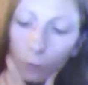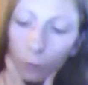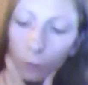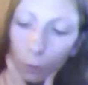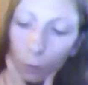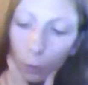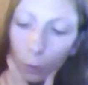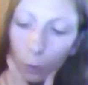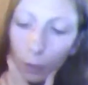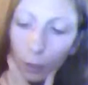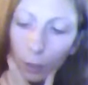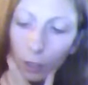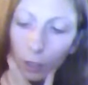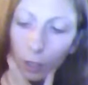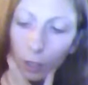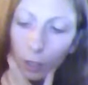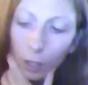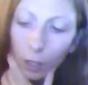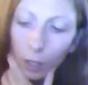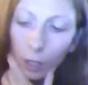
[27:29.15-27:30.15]
for
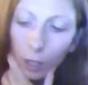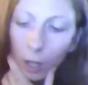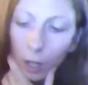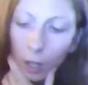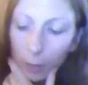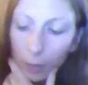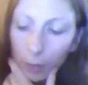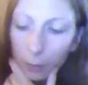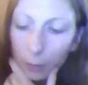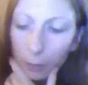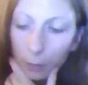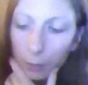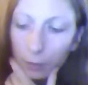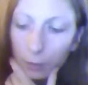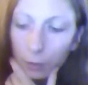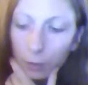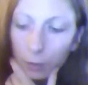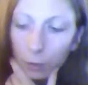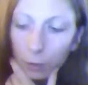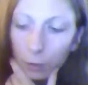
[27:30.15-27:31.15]
a number of
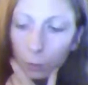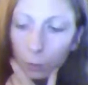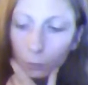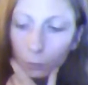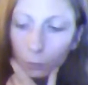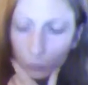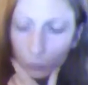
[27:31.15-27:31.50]
you,